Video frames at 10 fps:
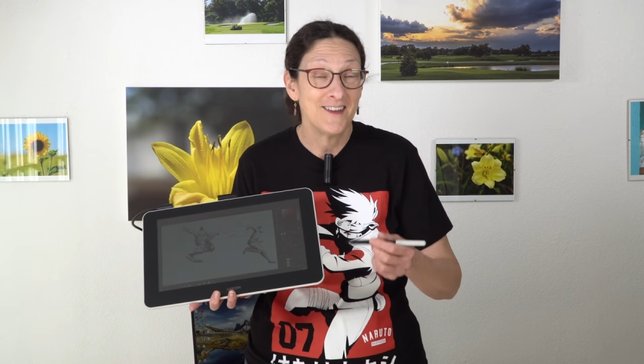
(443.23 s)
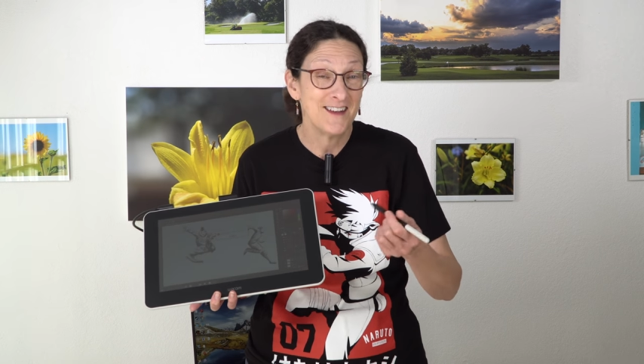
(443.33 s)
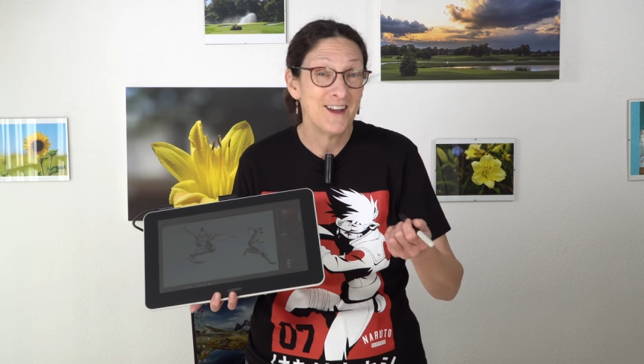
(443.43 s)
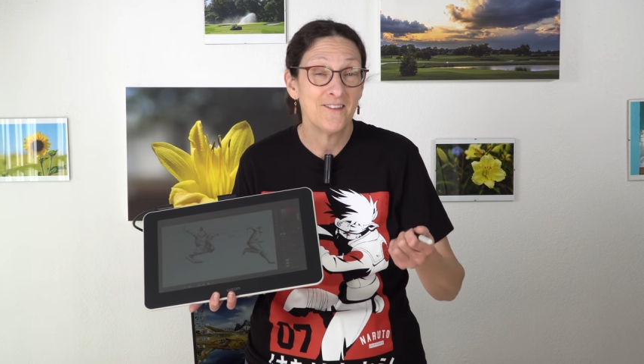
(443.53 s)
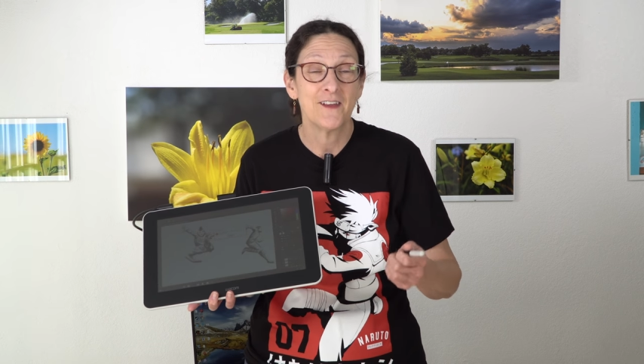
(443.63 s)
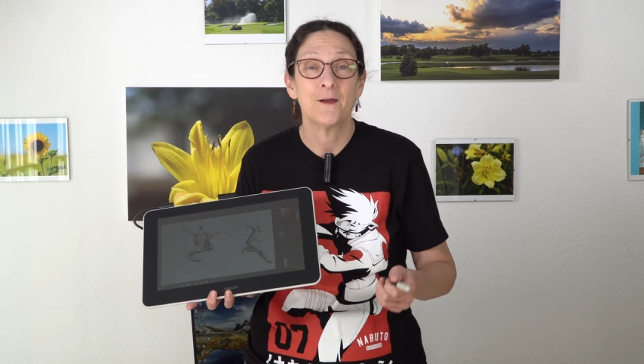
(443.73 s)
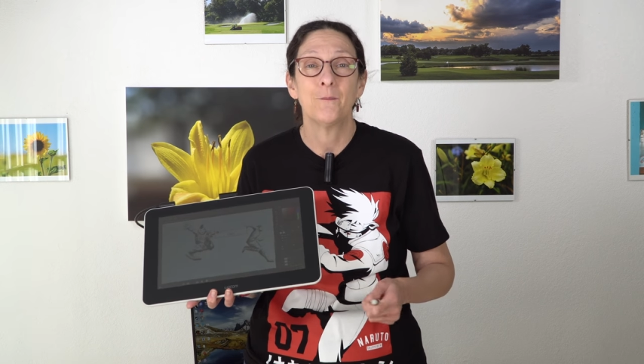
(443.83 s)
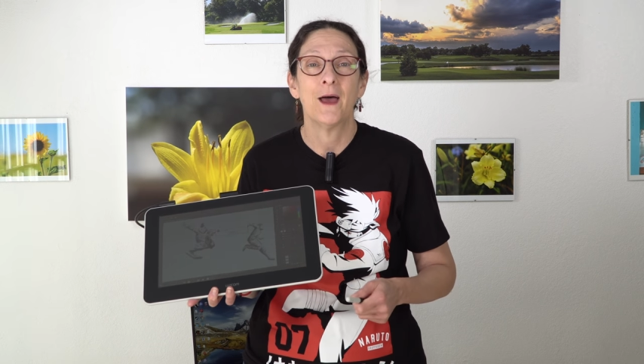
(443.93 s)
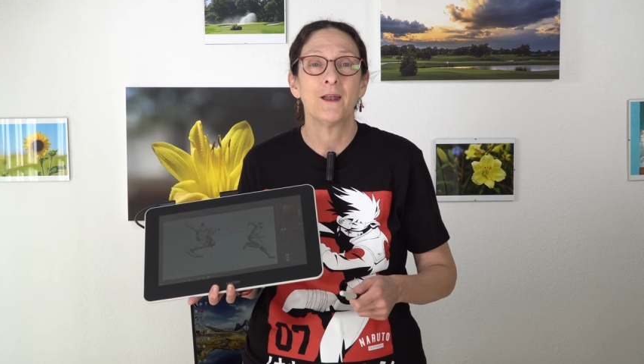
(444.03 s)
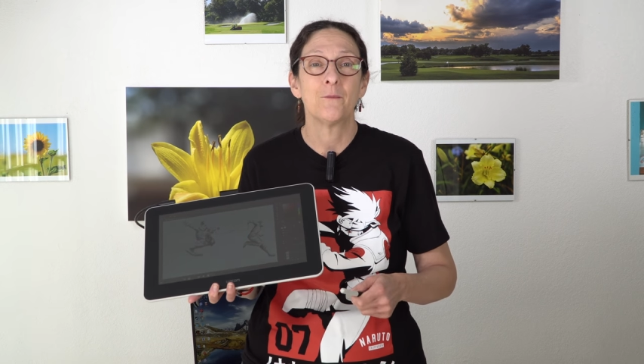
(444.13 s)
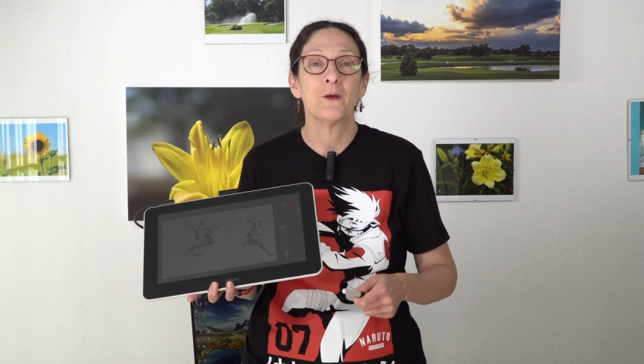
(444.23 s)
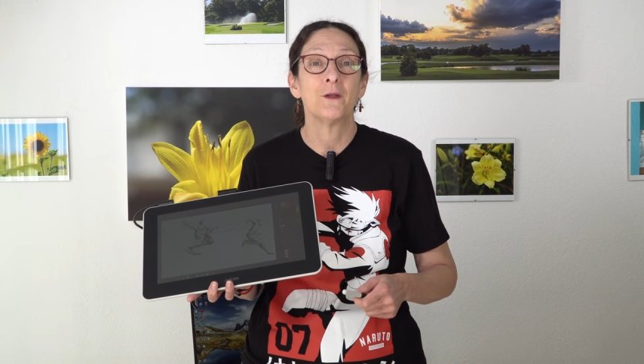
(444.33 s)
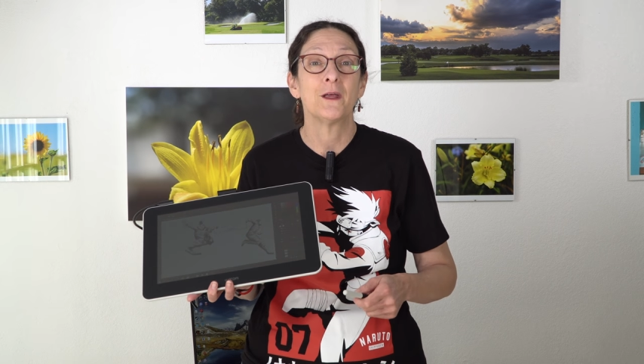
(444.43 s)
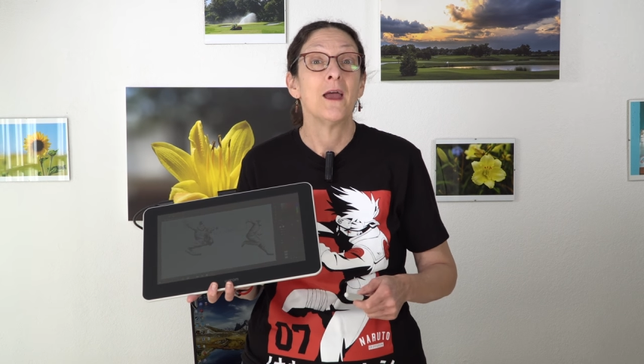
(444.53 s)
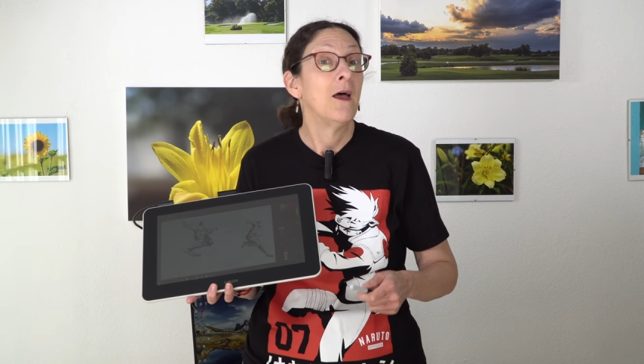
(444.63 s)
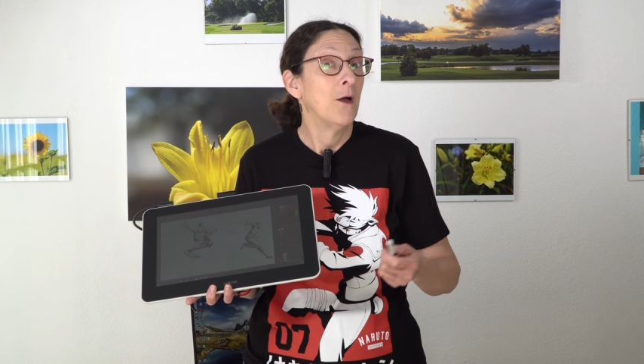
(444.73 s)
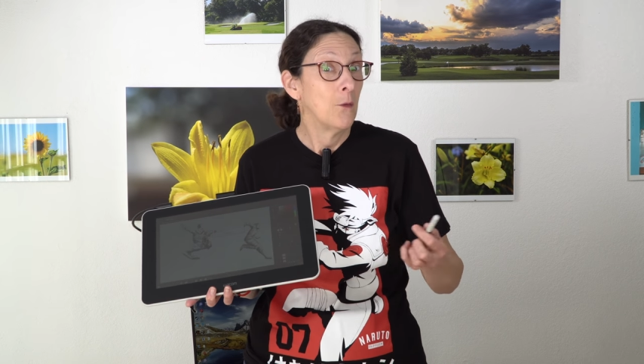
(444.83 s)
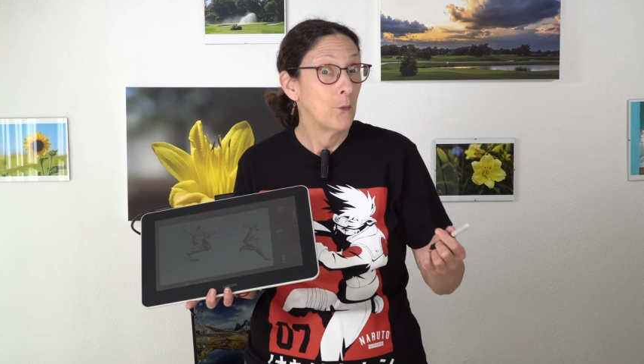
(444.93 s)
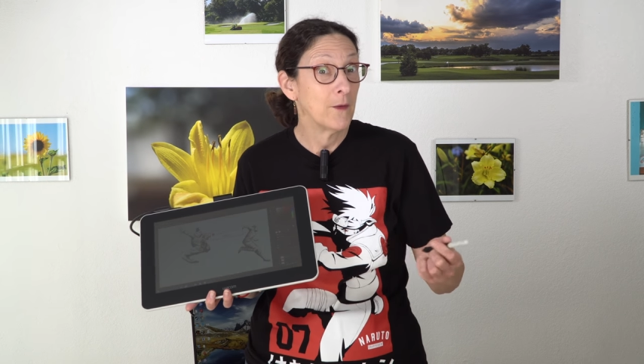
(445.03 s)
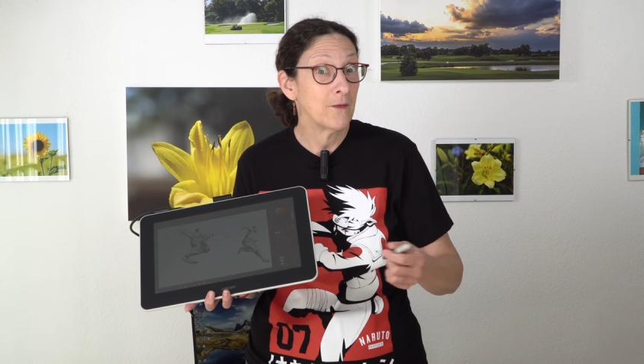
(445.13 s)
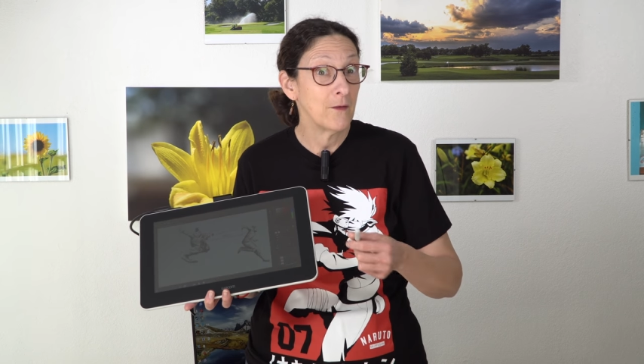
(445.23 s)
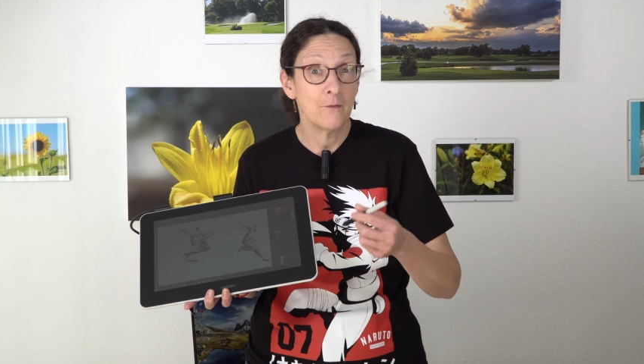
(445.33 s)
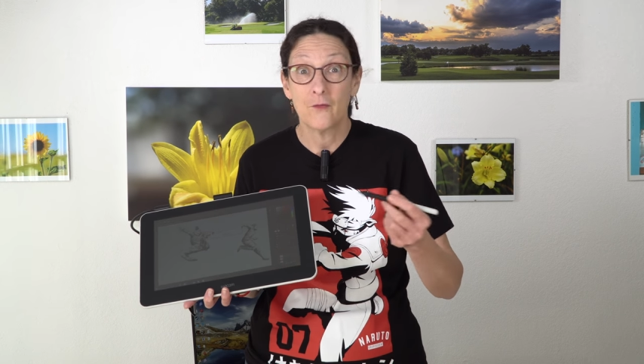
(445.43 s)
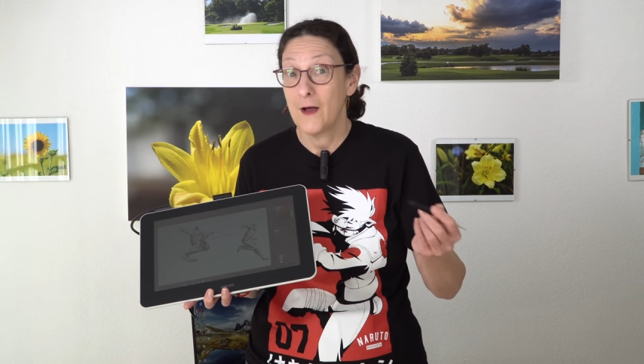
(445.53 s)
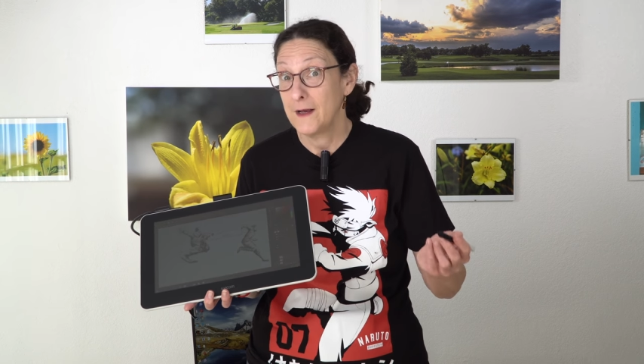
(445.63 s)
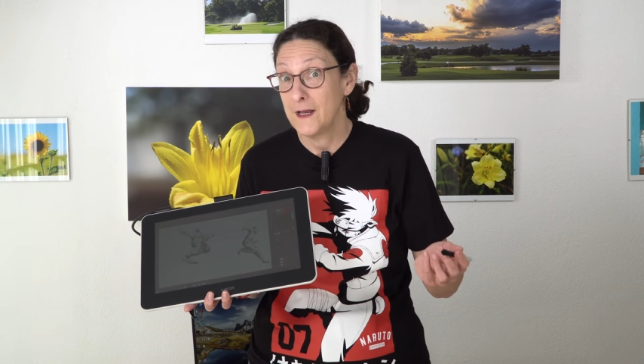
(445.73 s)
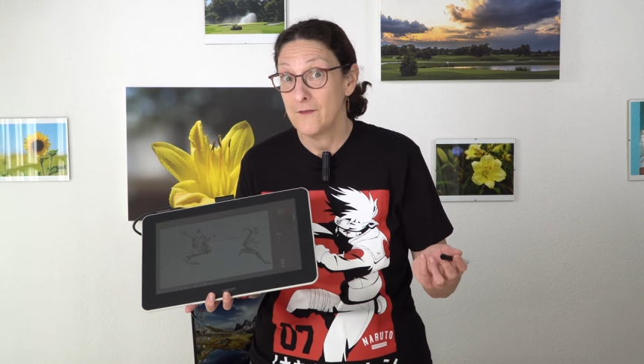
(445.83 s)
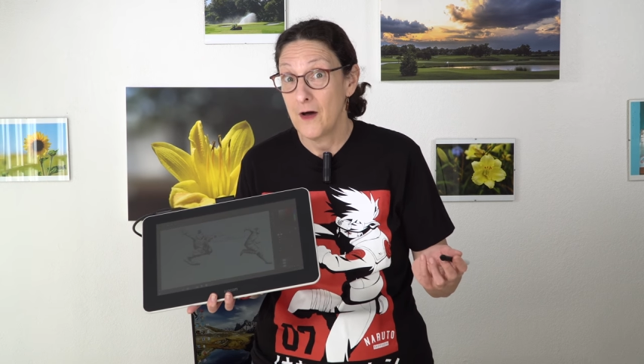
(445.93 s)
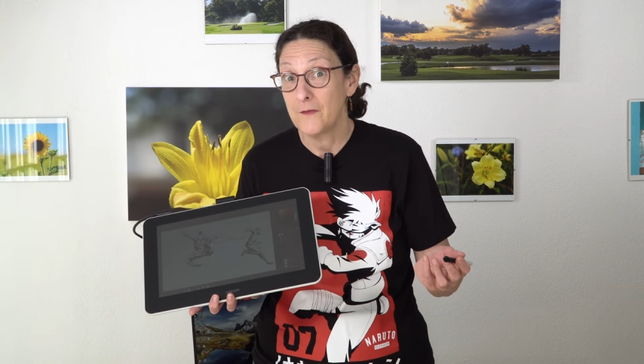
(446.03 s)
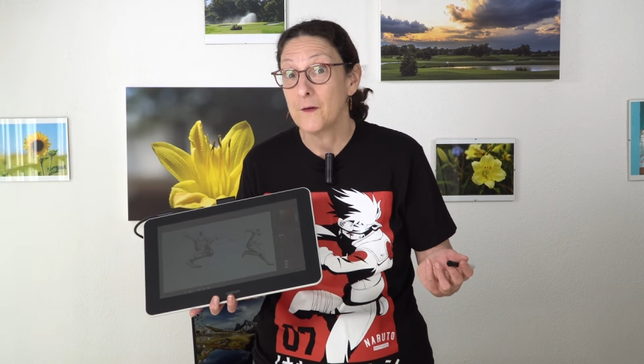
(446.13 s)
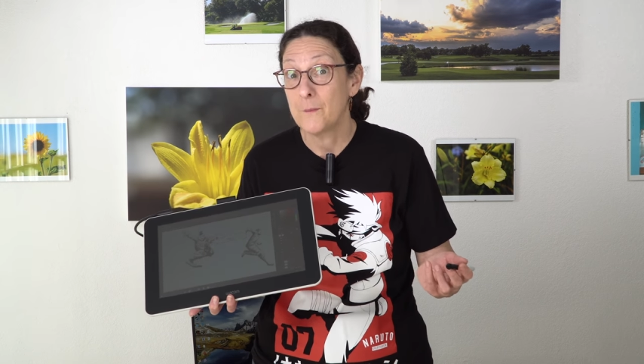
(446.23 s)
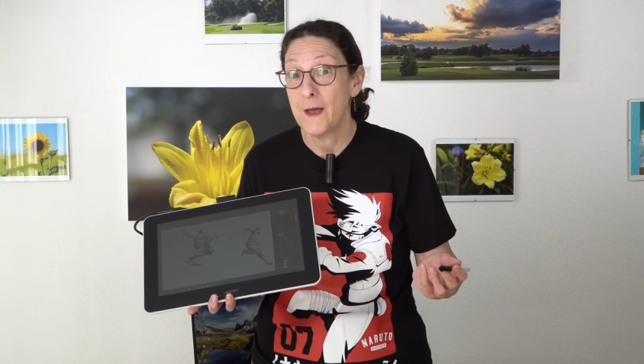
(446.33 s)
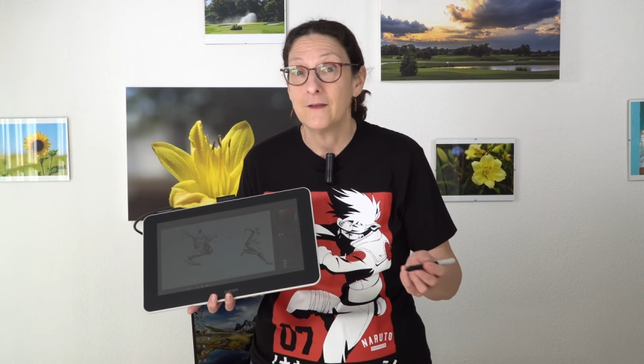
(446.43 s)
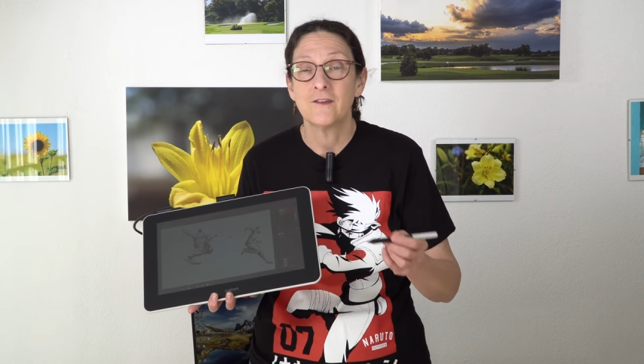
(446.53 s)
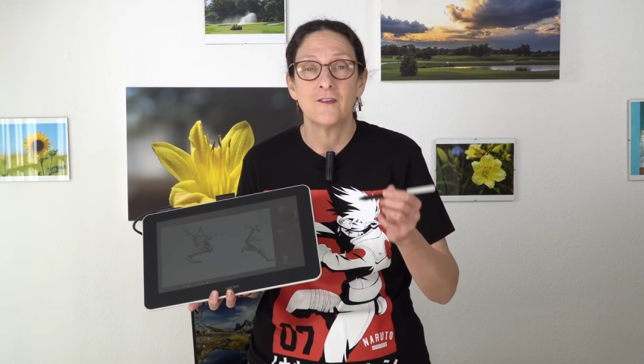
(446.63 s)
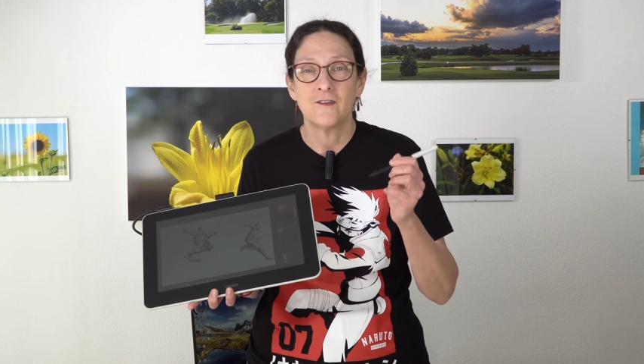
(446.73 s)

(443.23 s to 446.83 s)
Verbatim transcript: And then you have the compatibility with a variety of other pens,